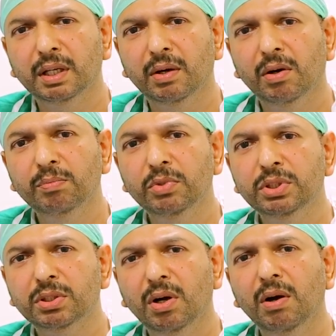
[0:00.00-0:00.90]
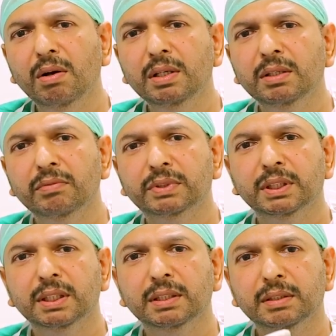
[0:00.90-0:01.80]
almost all of
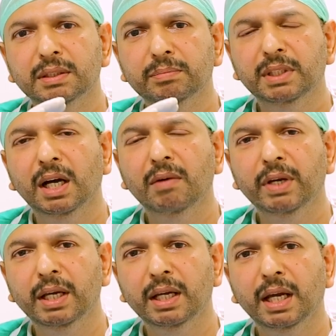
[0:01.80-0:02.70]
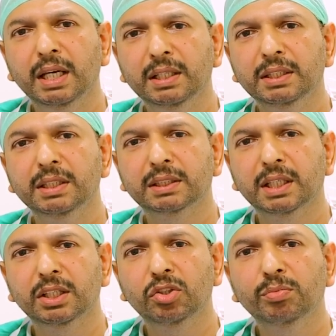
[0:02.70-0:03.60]
the larvae enters
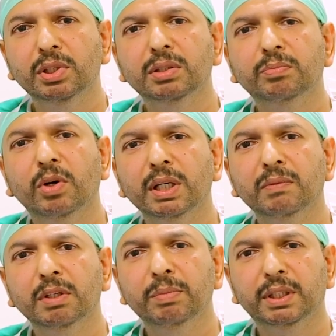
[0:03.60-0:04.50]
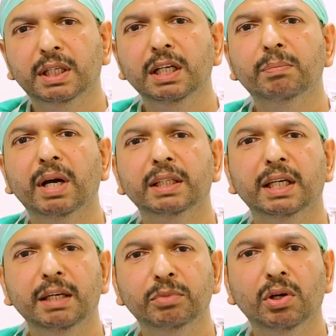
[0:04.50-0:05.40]
inside the human body will be killed by the
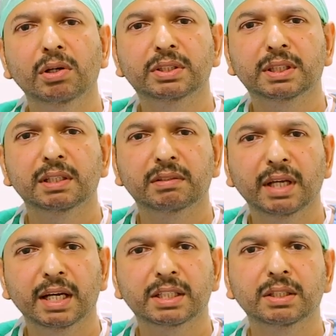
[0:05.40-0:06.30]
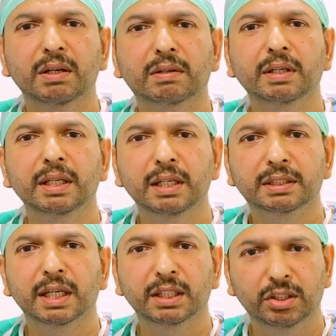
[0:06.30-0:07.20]
immunological reaction occurring
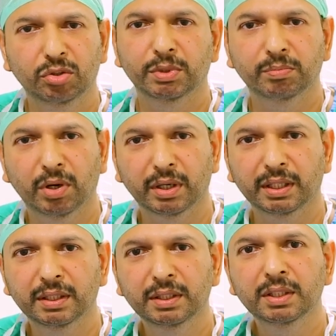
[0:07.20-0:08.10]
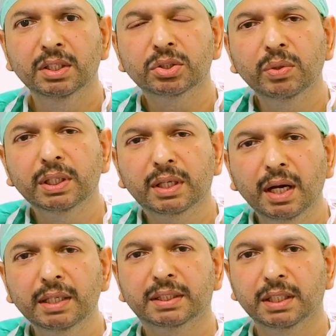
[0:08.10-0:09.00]
inside the human body. So it
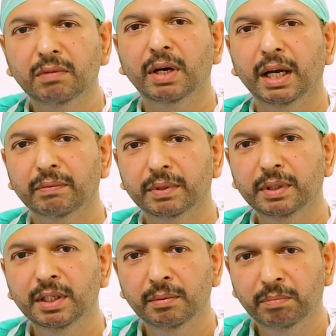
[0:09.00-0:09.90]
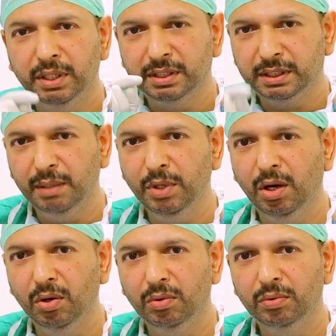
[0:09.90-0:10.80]
can't survive. But
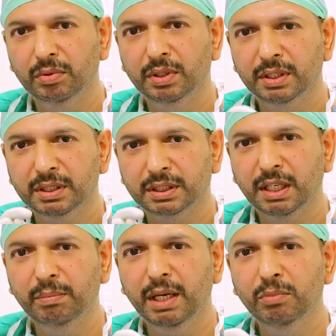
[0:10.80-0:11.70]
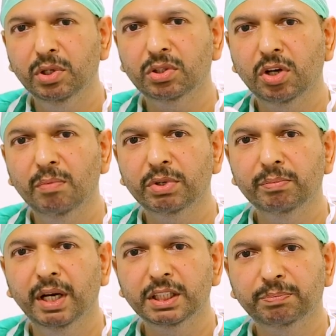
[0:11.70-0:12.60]
somehow, some
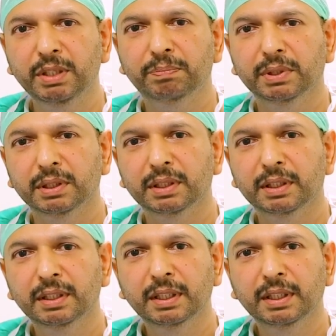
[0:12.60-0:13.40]
immunocompromised people,